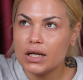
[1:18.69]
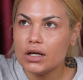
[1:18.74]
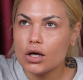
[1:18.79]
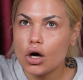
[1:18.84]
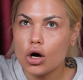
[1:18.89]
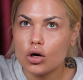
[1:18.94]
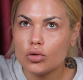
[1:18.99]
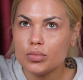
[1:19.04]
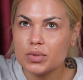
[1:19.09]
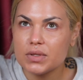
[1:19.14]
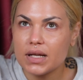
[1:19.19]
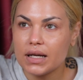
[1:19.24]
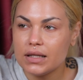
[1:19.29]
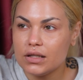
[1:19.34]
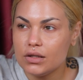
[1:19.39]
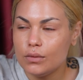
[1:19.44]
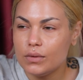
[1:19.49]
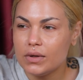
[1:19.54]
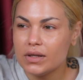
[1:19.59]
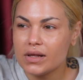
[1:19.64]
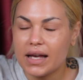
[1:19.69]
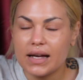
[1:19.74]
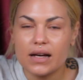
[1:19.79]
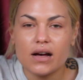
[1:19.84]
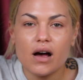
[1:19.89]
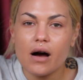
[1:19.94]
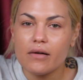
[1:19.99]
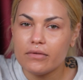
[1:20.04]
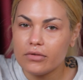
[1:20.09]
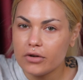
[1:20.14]
in hopes that you can like
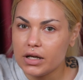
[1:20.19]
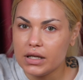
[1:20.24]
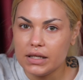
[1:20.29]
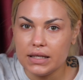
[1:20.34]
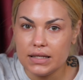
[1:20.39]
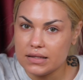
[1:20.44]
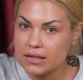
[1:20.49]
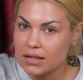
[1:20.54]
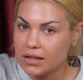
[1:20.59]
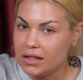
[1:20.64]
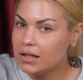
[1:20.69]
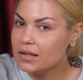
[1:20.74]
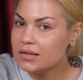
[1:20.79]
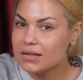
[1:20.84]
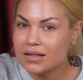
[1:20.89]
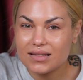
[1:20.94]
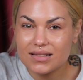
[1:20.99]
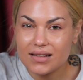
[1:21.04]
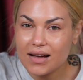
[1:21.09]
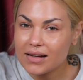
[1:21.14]
cover it easily because it's